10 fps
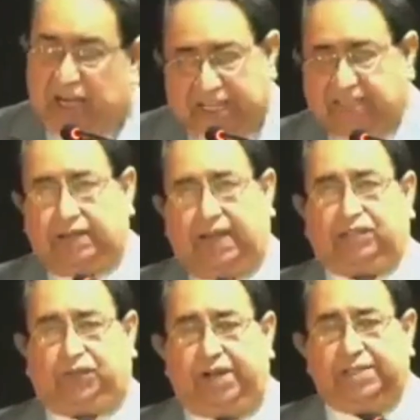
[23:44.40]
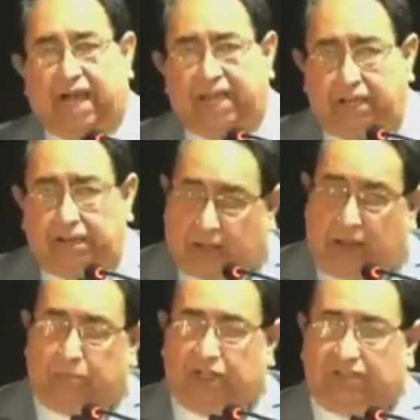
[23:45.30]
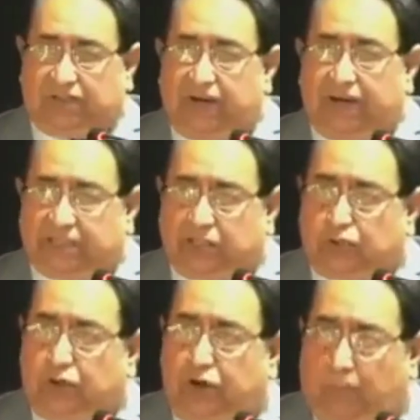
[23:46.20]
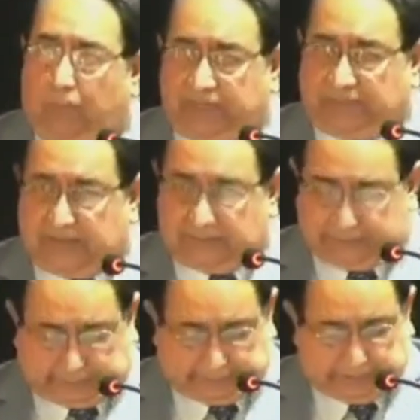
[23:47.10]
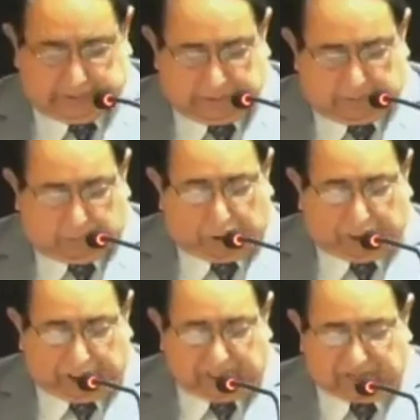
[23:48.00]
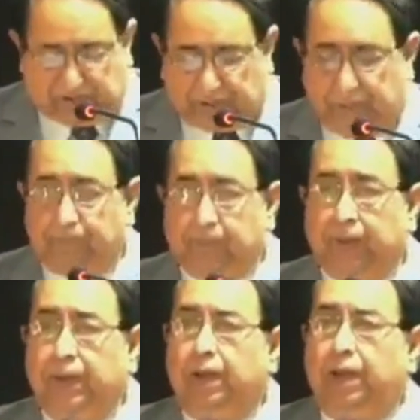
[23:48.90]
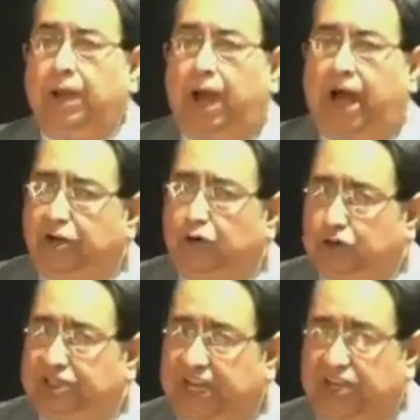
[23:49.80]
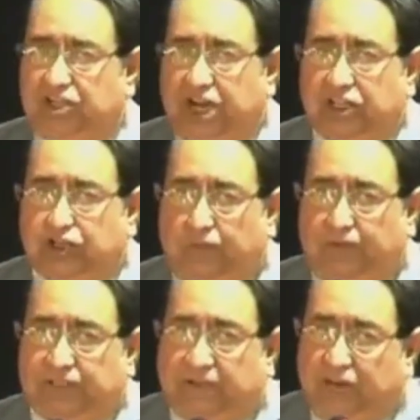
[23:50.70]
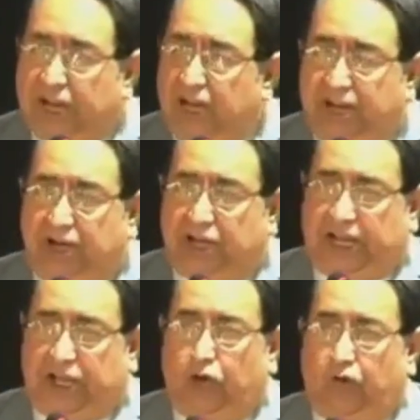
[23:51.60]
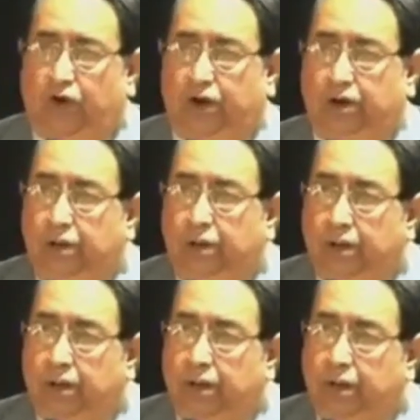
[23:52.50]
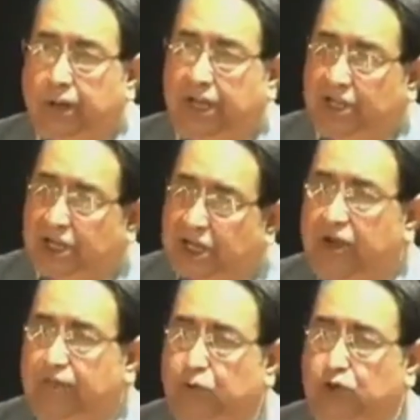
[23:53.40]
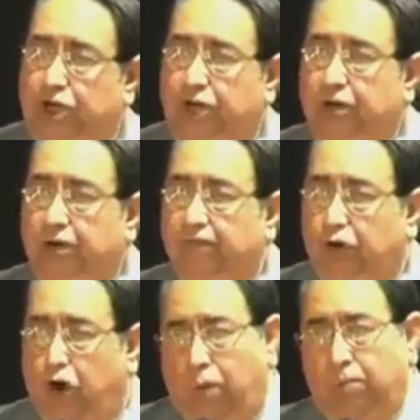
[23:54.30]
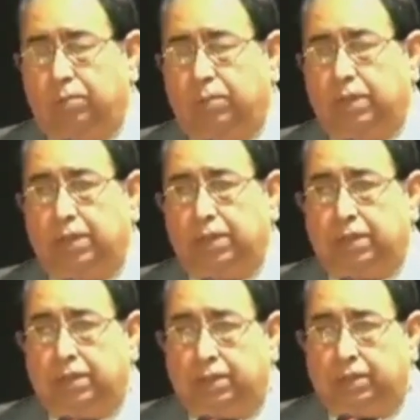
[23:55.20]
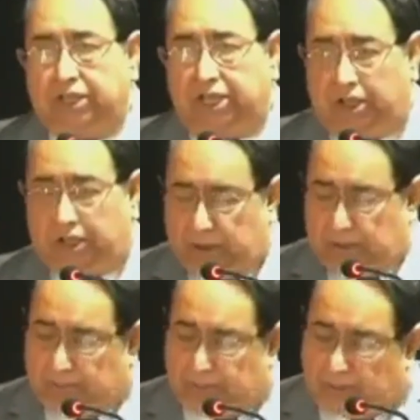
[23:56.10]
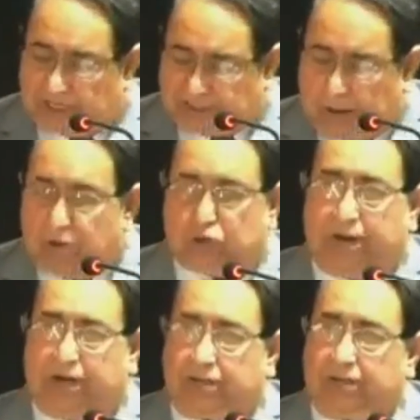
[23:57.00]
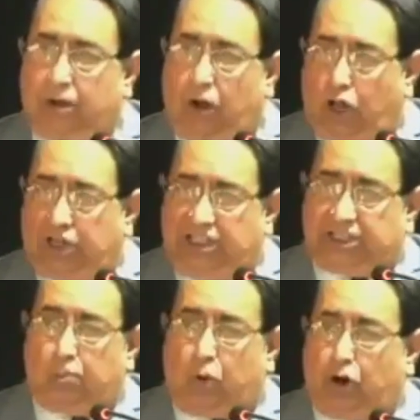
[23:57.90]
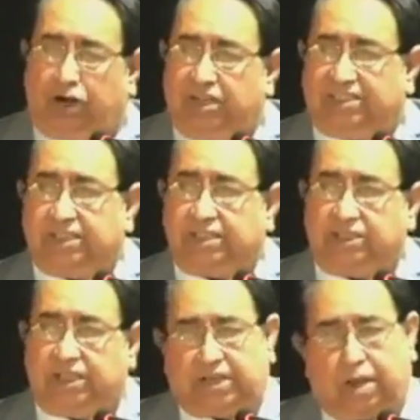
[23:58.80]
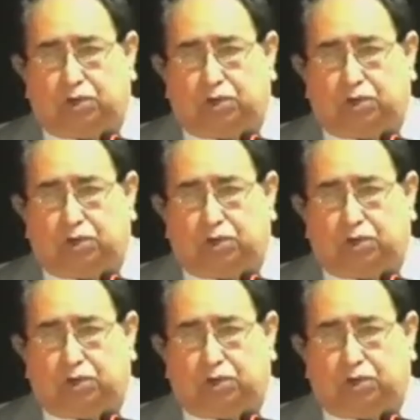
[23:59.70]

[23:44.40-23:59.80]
At least as far as I am concerned, as a student of Pakistan's political history, I don't see any chance of a civilian leader taking over in the near future from the establishment all these important decisions. The